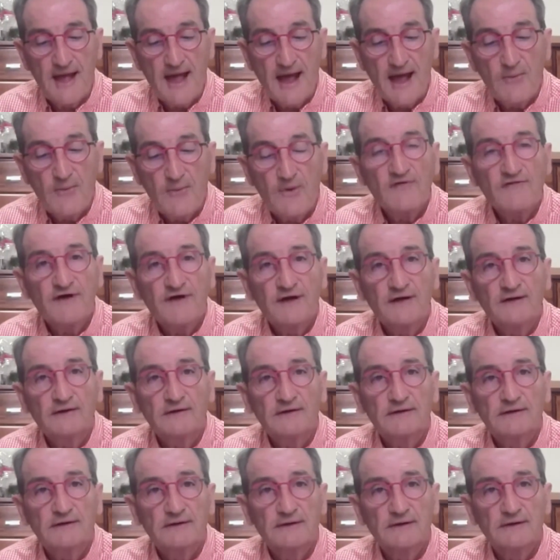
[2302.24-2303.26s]
However,
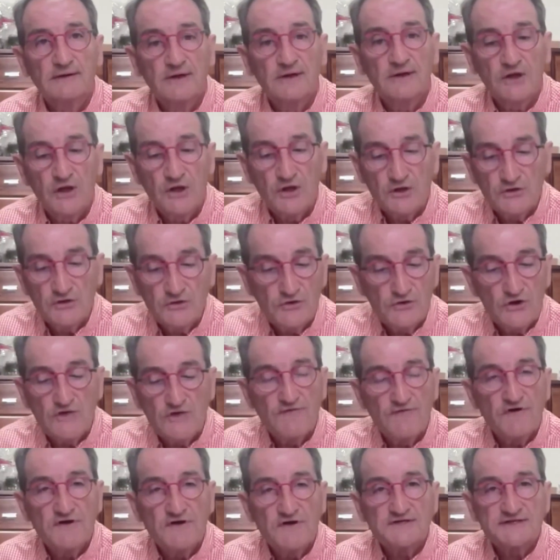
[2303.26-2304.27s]

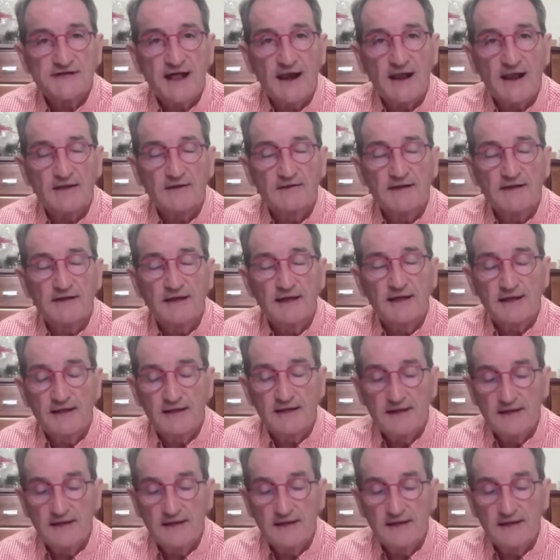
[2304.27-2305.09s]
universality